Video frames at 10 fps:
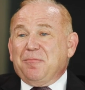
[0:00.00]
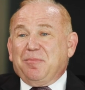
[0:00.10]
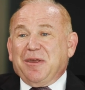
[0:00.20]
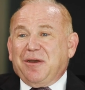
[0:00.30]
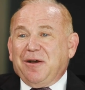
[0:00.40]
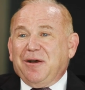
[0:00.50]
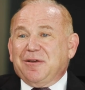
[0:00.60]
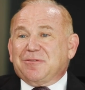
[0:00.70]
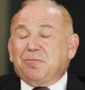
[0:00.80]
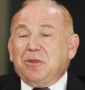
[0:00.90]

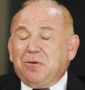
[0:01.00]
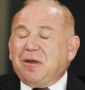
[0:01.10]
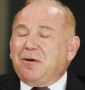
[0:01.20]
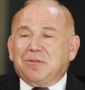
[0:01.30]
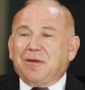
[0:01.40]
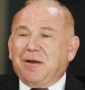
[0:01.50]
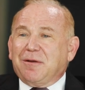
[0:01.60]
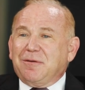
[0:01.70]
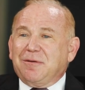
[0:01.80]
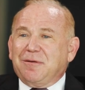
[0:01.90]
Because when you go
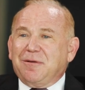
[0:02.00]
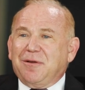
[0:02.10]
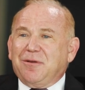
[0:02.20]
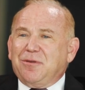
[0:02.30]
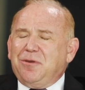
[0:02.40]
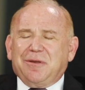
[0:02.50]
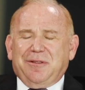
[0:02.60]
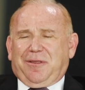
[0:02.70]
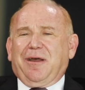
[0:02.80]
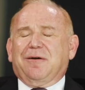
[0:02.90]
there, you
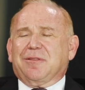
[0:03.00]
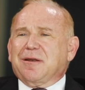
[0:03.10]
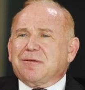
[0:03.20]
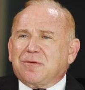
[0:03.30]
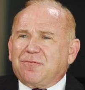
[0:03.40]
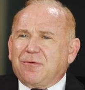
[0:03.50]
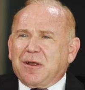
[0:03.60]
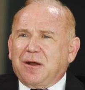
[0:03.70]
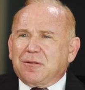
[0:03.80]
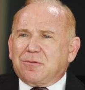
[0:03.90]
can tell that it's a
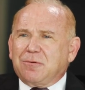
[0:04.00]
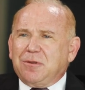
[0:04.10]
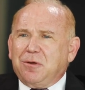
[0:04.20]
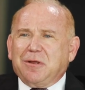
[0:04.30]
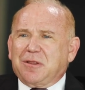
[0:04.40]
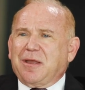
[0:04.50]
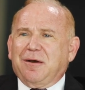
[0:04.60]
free country. You could